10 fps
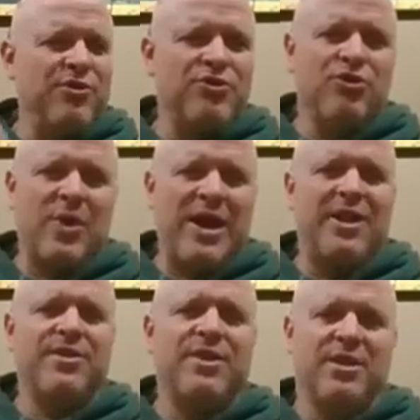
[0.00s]
willing to do
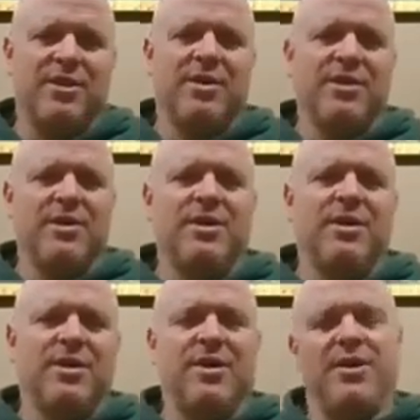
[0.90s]
anything
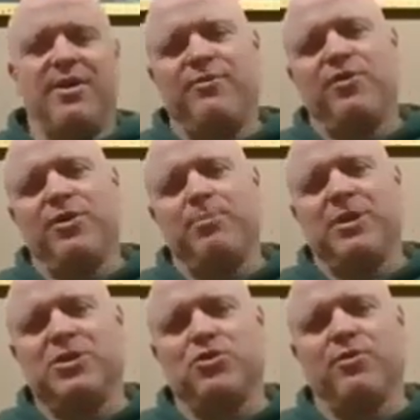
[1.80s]
for
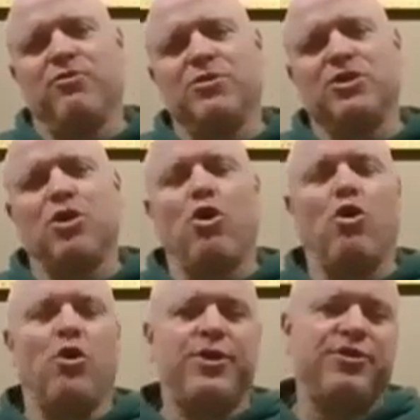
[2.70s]
the pleasure of Krishna.
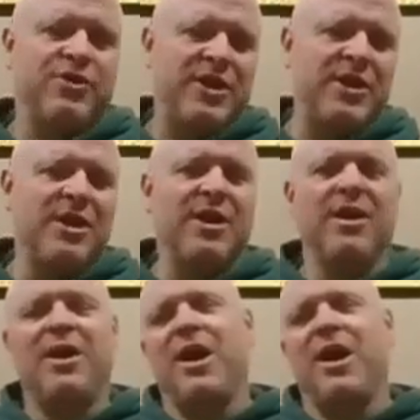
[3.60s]
Ahoituki